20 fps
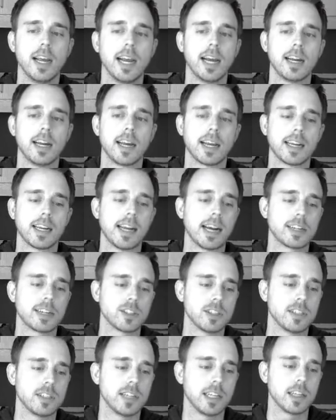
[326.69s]
and I can
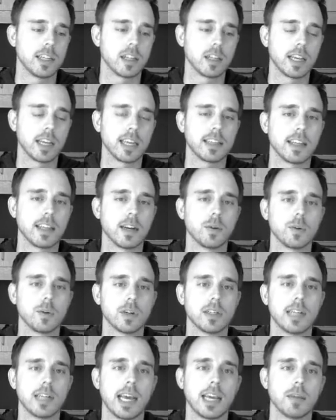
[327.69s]
actually see the link that it would
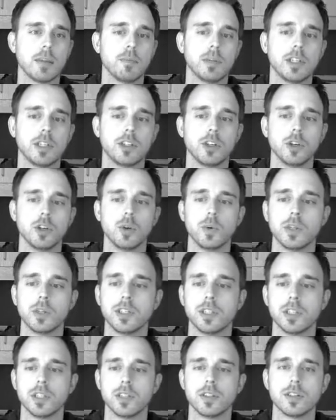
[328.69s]
have taken me to,
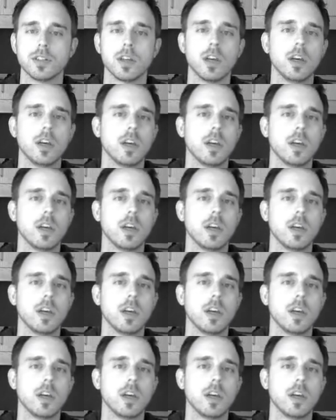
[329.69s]
which is